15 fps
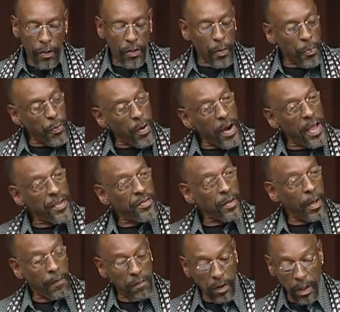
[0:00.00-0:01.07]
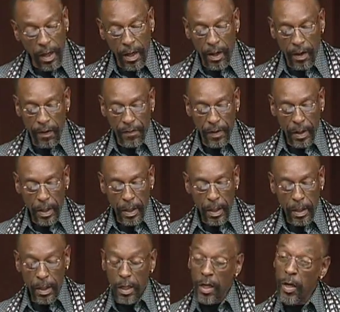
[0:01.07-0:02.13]
The price of love
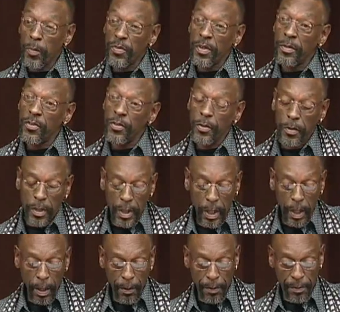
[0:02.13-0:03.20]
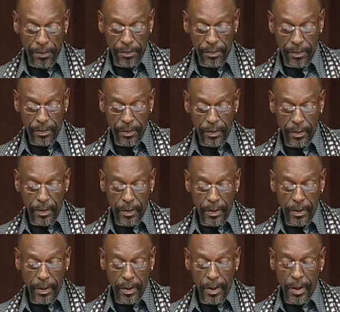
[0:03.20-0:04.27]
comes in 2 colors,
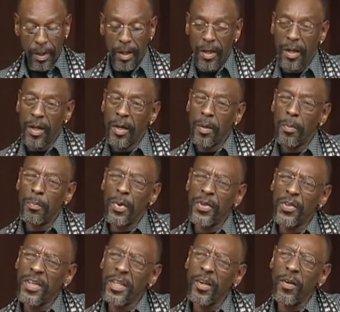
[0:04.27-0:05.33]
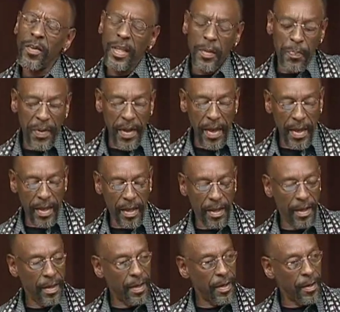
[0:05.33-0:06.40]
but you can only pay
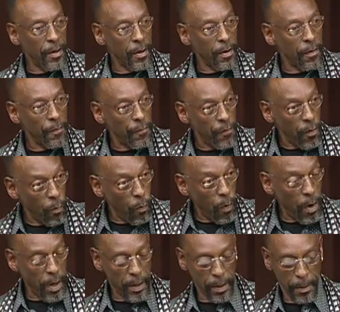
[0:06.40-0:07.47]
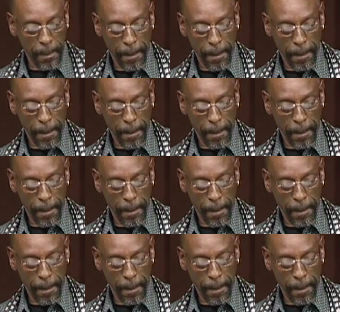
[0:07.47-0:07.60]
for one.